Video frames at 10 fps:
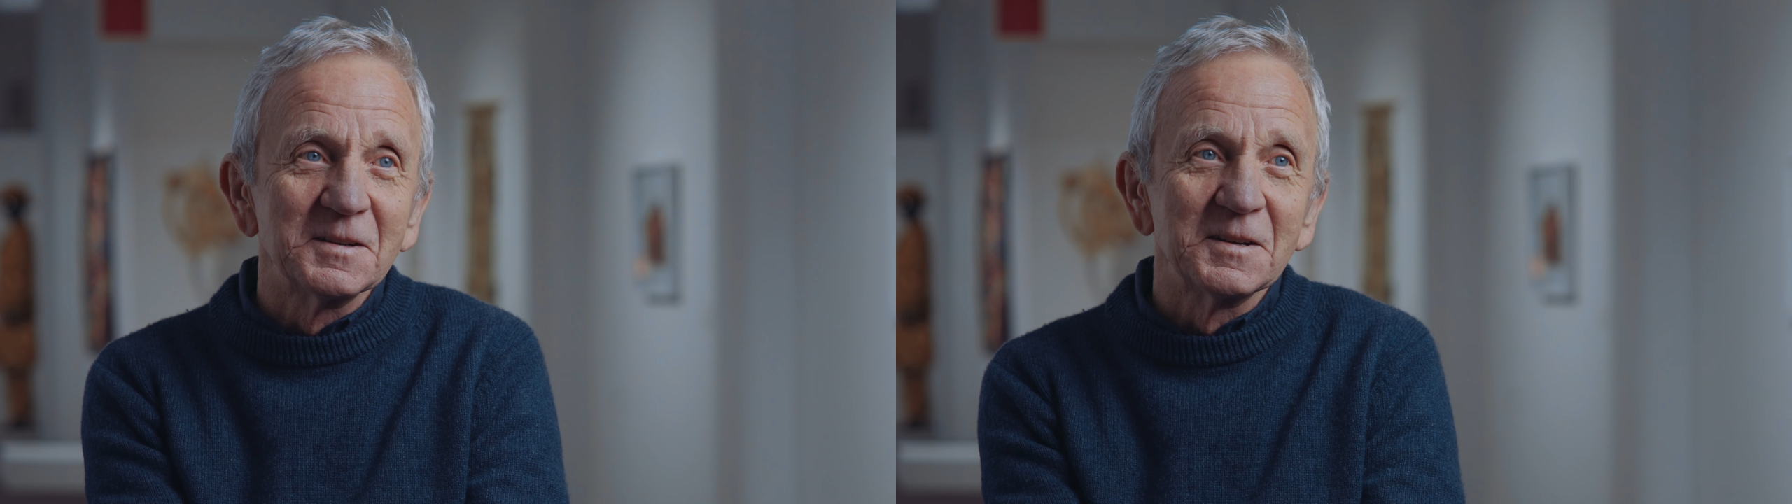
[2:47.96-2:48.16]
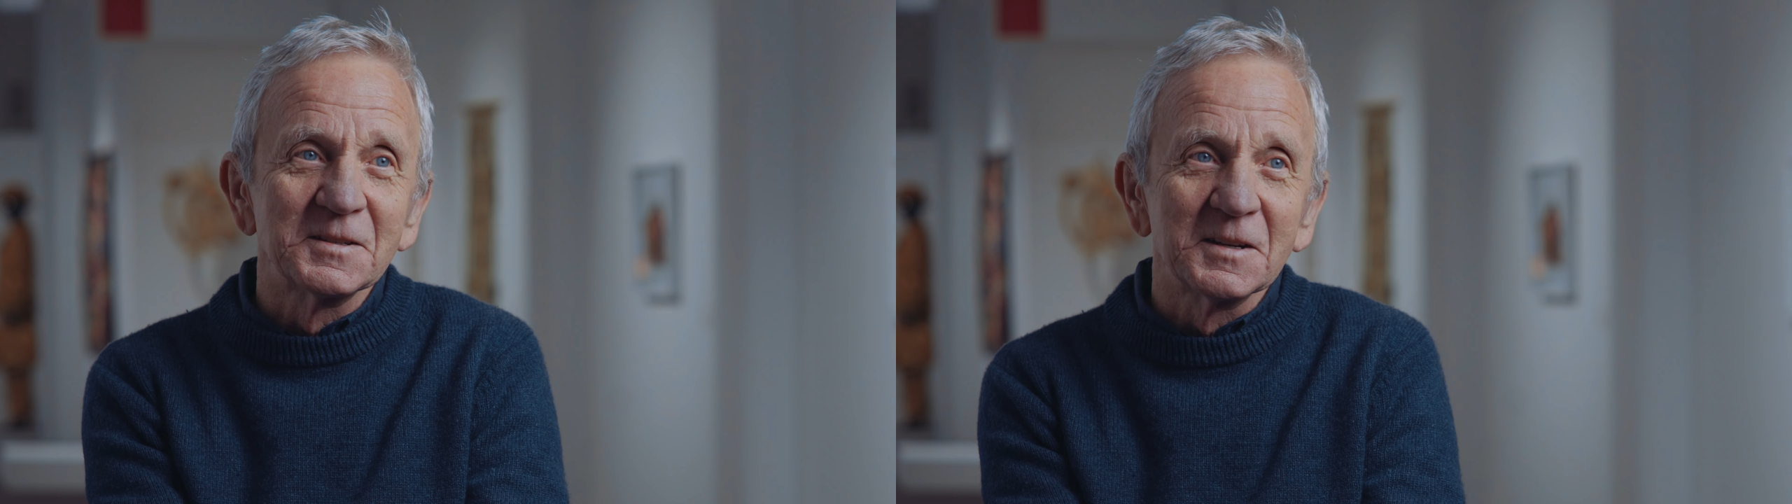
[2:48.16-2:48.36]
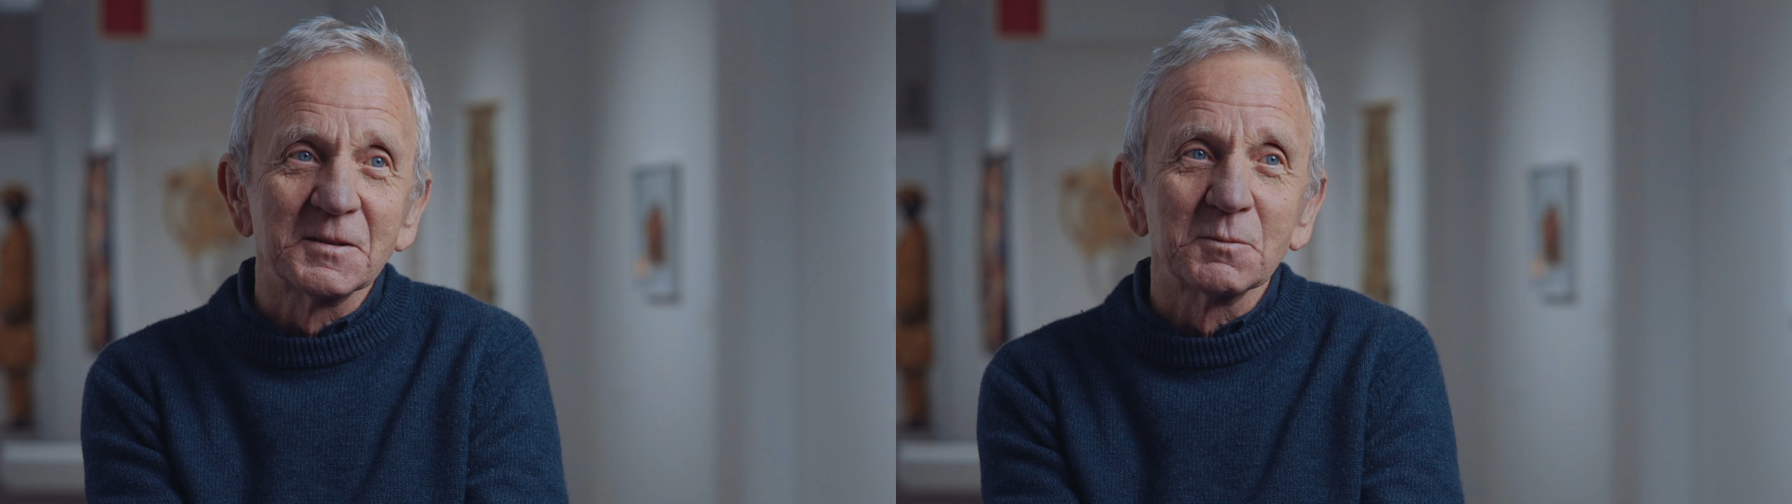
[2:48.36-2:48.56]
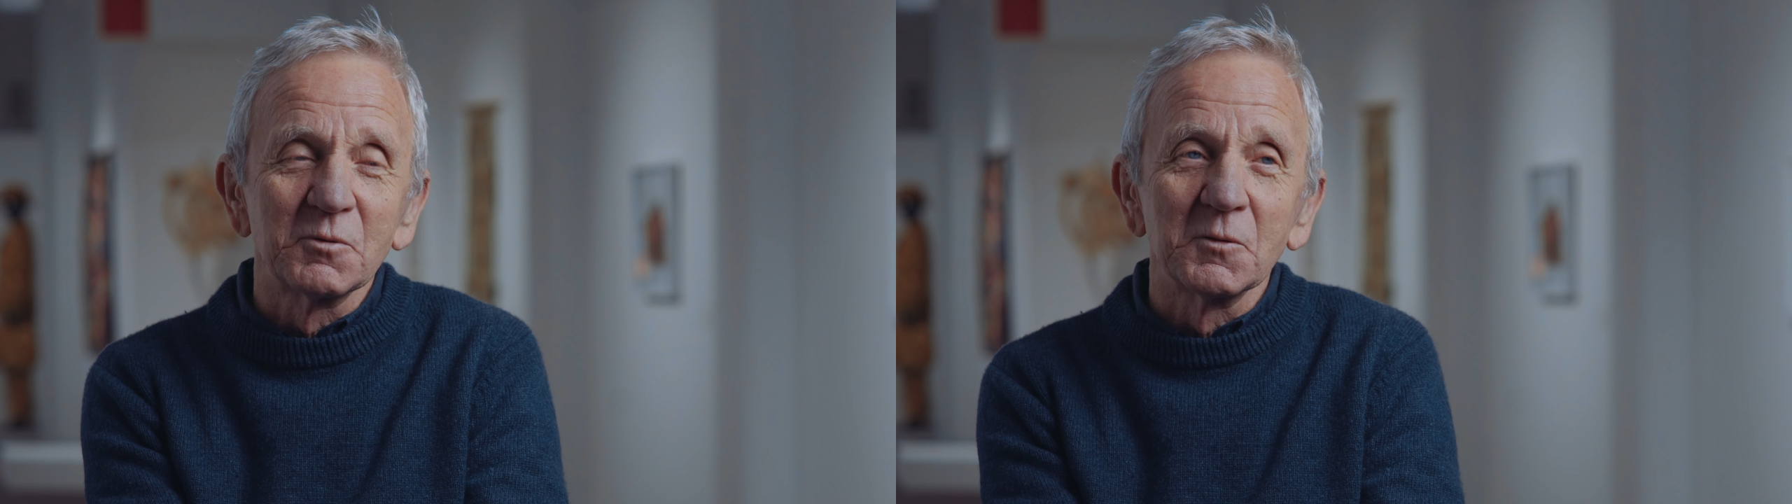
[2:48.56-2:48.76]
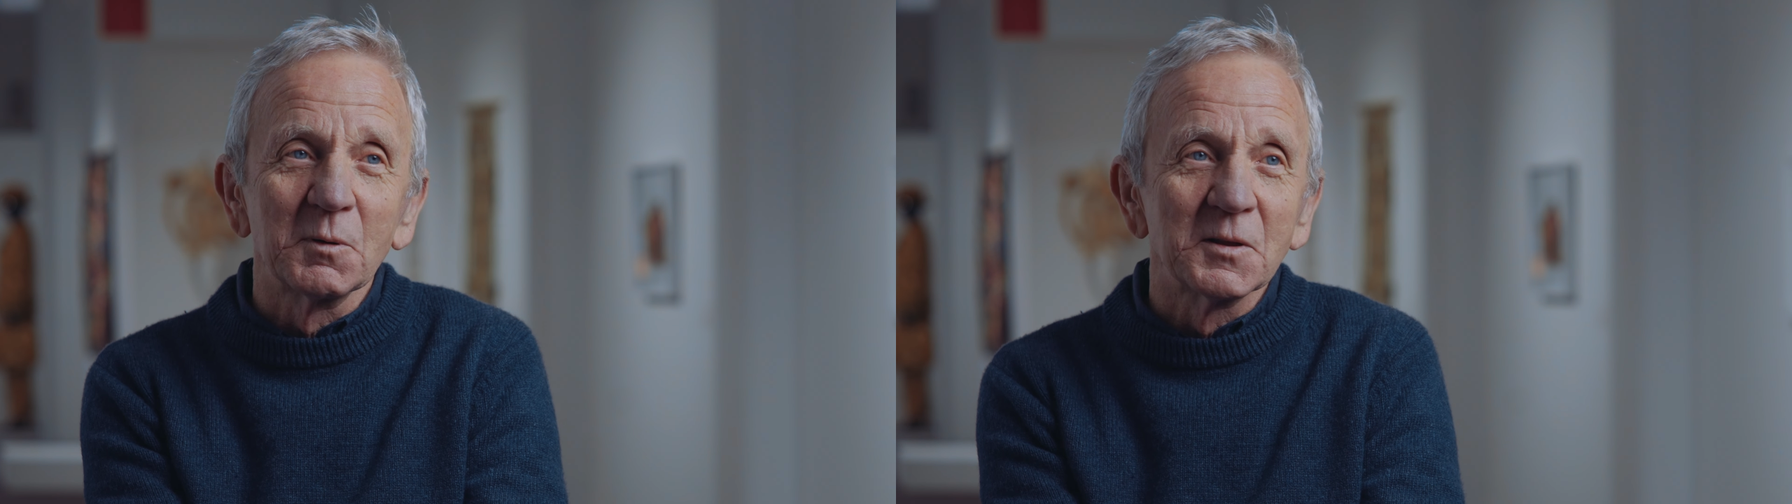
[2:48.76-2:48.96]
He said it's
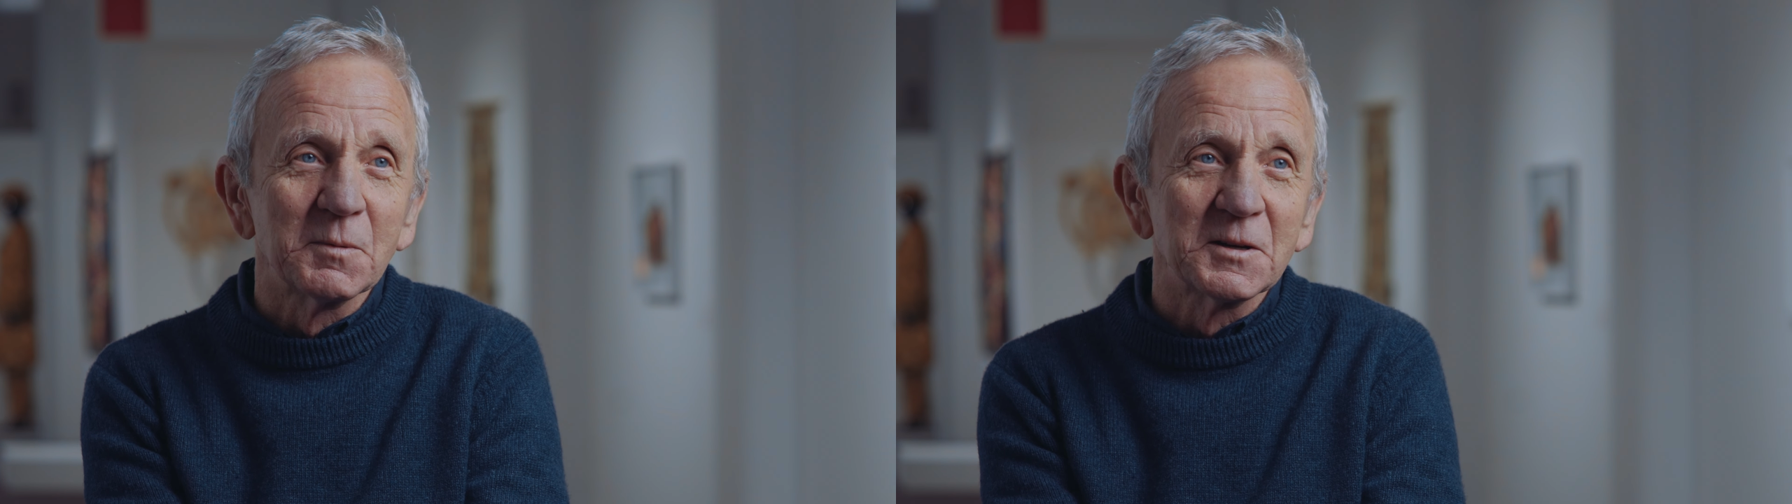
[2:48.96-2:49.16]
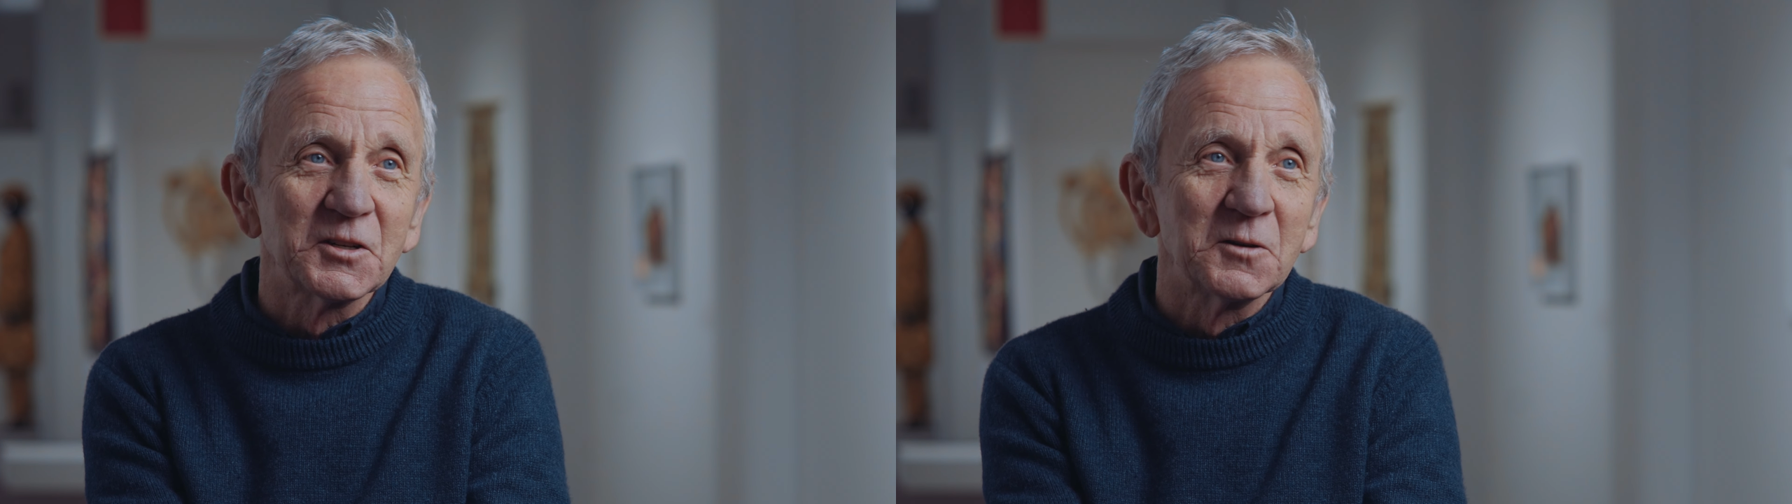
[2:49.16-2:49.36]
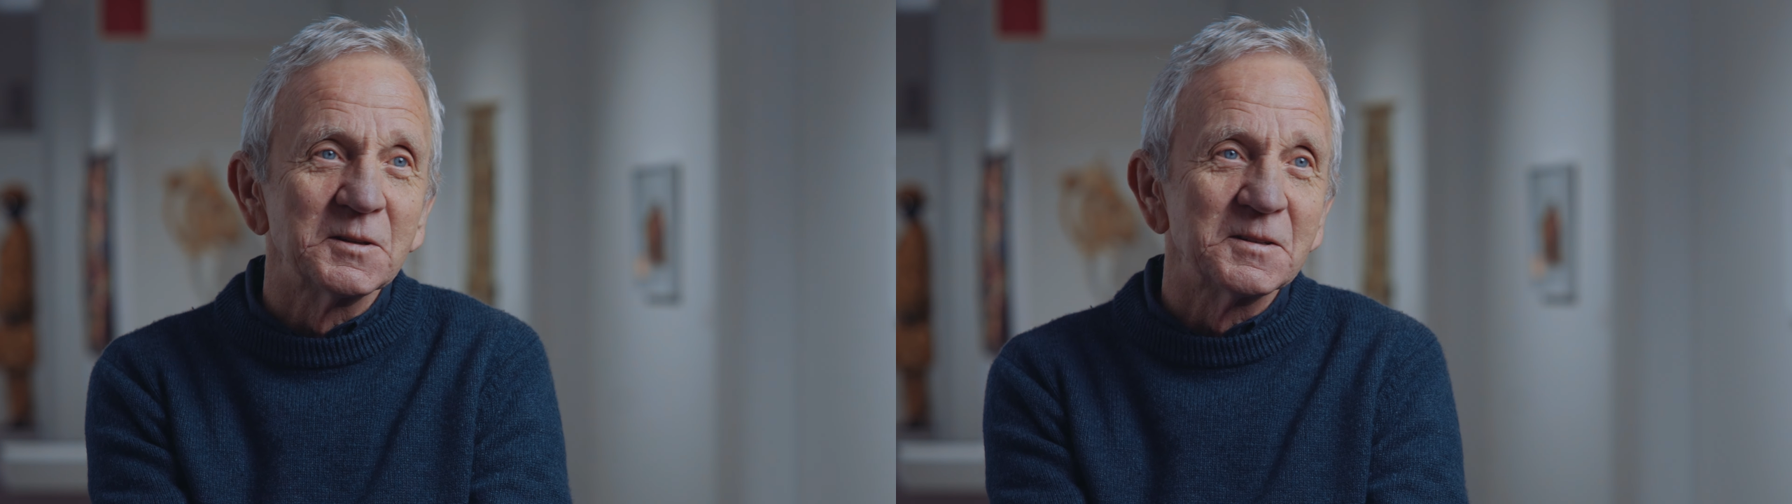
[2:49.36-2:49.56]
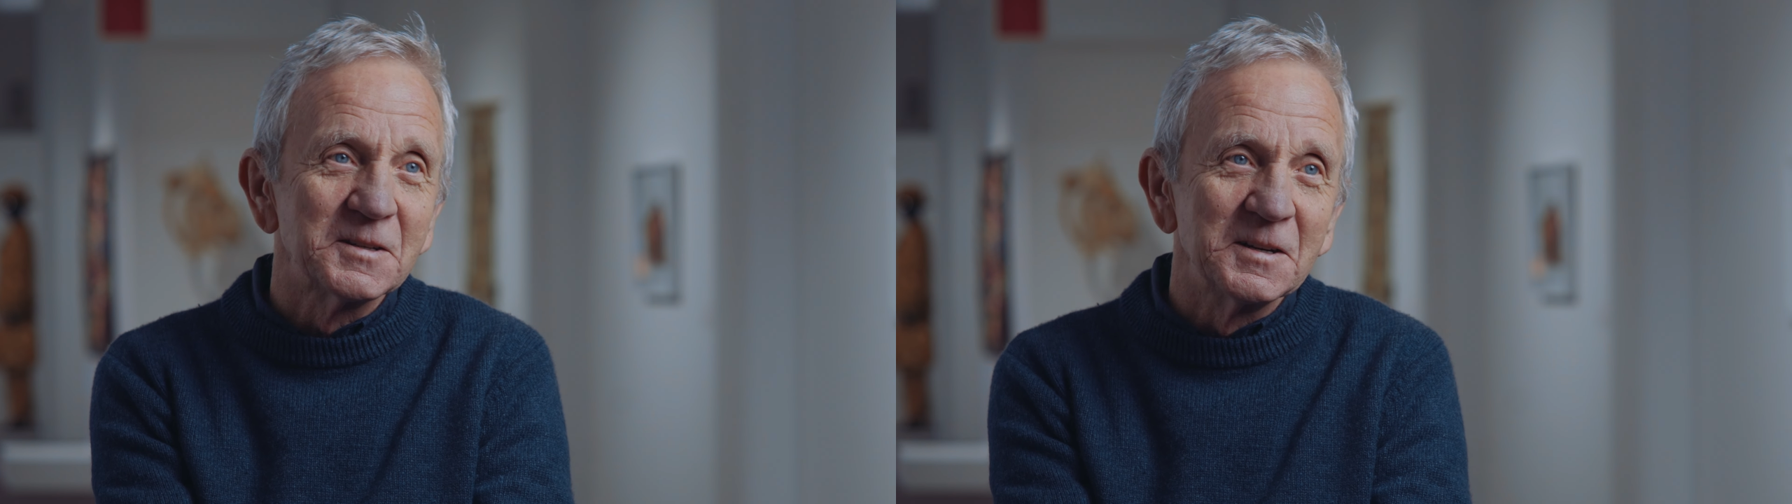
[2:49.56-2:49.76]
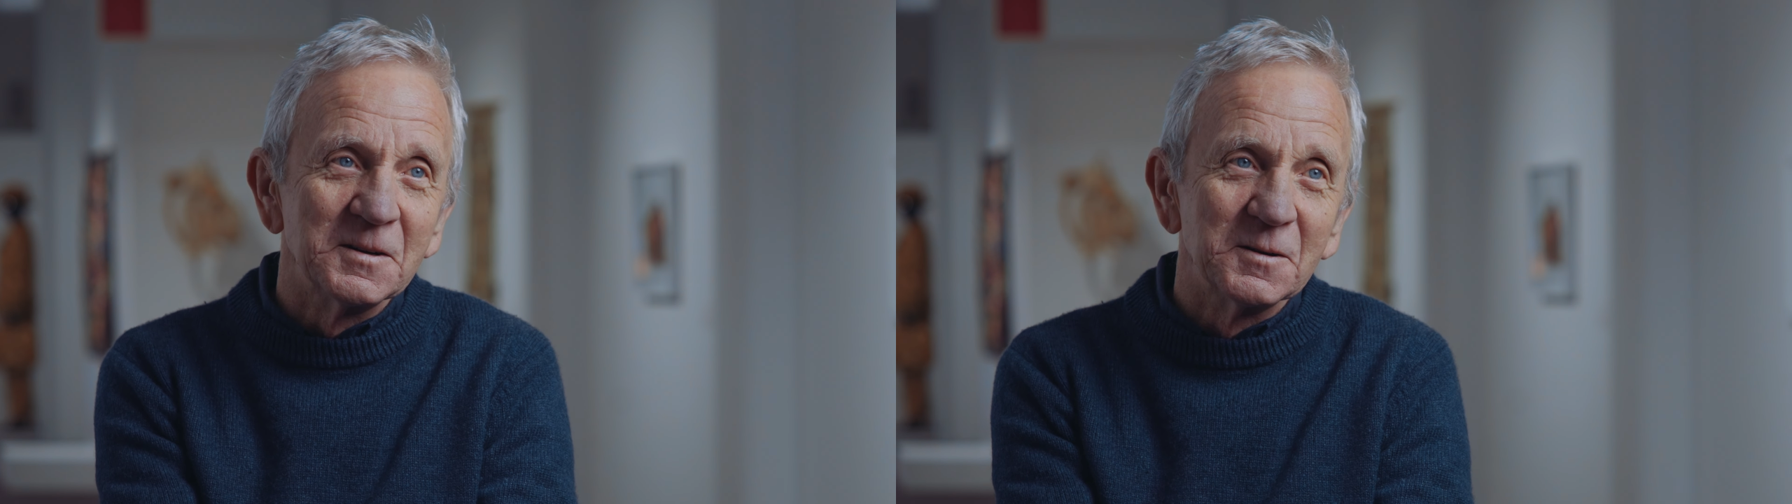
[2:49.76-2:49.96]
probably one of the best shows he's
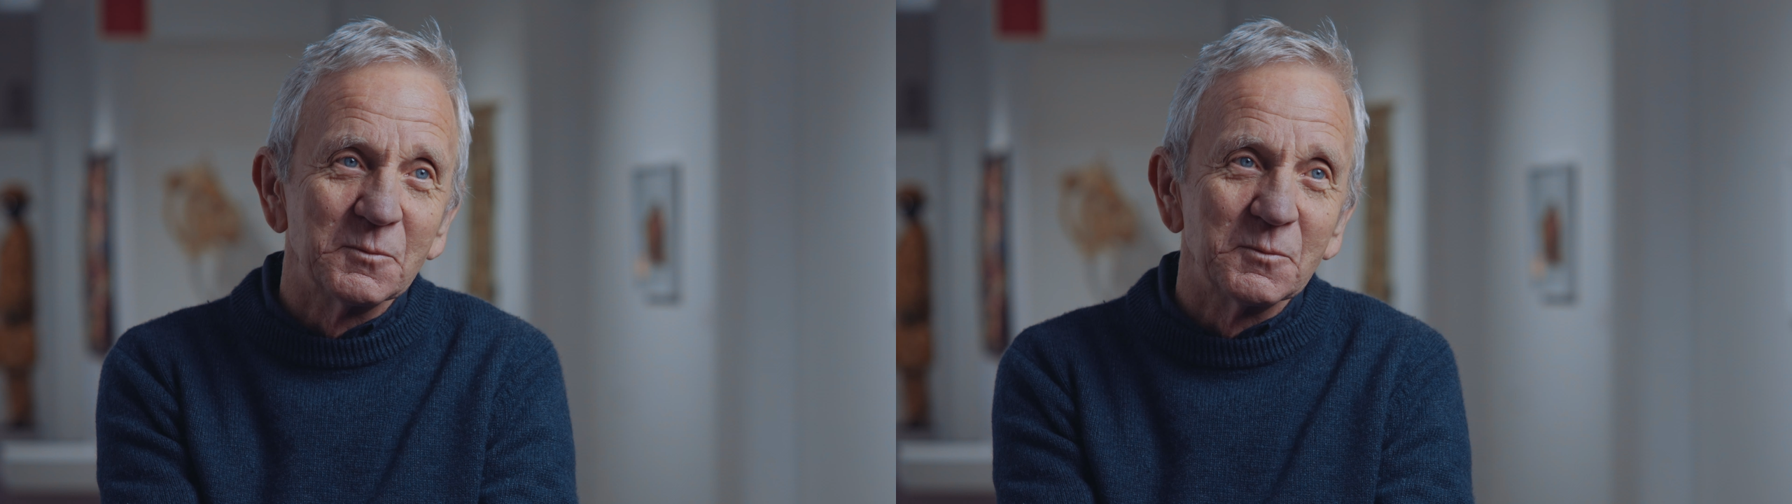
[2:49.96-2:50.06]
seen,